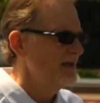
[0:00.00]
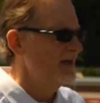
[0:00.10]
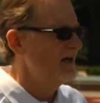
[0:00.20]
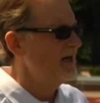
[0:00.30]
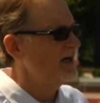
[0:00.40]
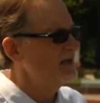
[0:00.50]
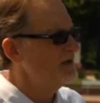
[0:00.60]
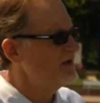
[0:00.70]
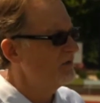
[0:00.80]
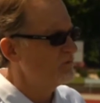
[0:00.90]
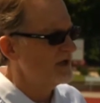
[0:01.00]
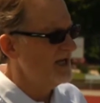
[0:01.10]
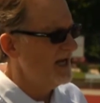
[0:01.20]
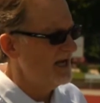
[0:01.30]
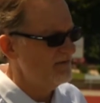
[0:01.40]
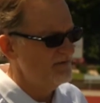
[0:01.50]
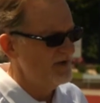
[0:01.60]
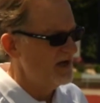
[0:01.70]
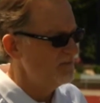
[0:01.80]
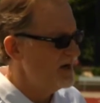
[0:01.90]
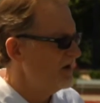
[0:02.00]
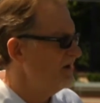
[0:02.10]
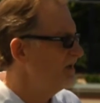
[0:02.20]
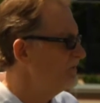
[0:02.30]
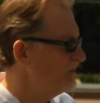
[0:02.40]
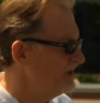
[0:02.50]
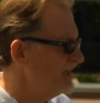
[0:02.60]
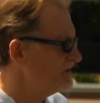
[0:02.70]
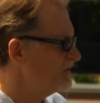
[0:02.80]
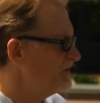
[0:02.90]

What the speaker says: We're going to have Marion, who won the national